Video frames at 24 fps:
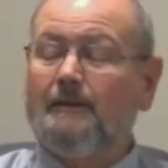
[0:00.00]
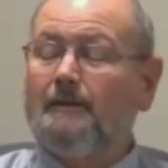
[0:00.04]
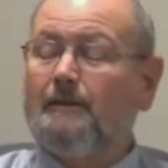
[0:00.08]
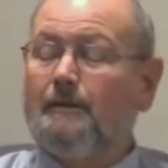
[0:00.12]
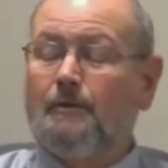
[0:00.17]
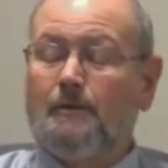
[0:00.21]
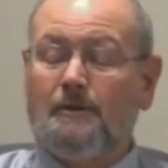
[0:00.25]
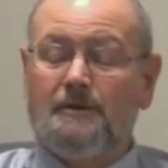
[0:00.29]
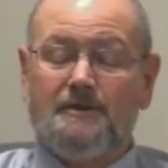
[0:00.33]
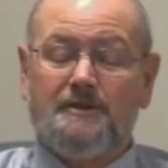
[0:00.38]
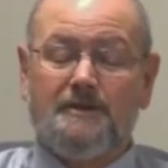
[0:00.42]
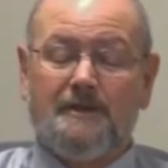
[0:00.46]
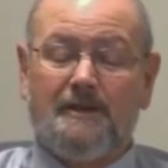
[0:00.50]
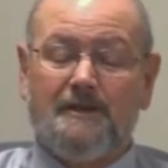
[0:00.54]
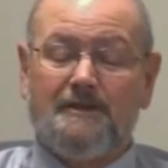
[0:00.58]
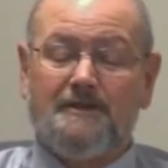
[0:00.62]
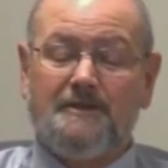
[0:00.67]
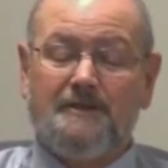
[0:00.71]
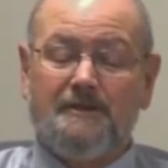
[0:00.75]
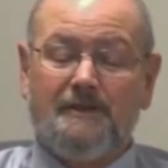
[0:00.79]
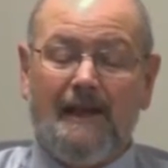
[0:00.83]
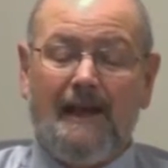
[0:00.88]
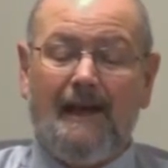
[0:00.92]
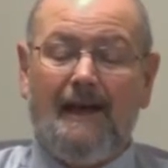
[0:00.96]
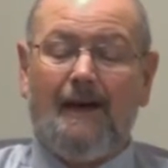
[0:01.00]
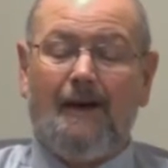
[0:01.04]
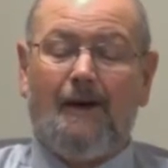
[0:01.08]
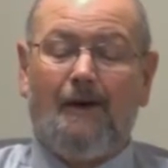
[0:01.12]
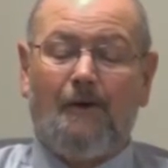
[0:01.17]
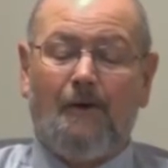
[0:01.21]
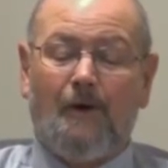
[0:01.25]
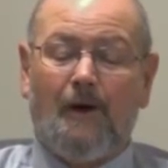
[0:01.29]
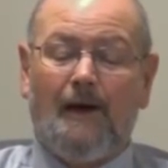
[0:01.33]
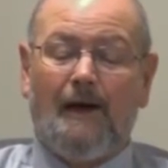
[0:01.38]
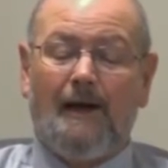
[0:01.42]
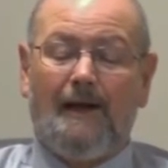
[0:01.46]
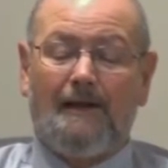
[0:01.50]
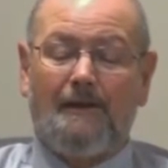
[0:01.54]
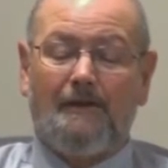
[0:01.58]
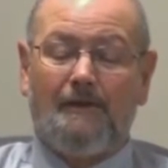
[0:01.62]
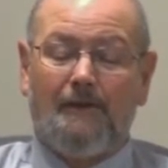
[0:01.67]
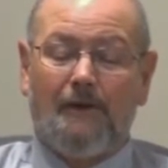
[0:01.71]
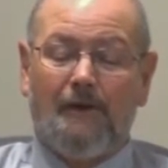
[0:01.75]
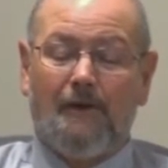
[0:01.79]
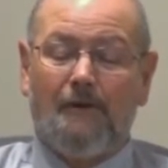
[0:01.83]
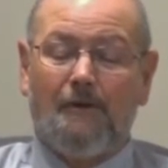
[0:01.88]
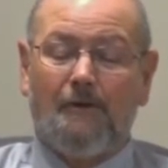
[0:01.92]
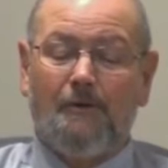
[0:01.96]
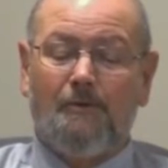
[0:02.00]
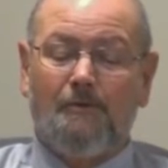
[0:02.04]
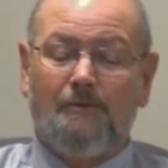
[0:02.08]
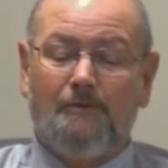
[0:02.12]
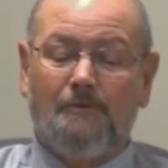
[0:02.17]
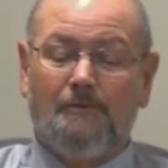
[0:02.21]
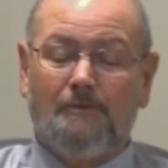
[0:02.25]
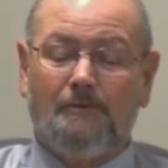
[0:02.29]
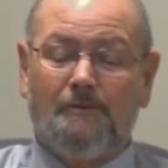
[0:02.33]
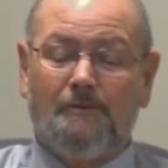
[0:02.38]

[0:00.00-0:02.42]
The Lord says, now I know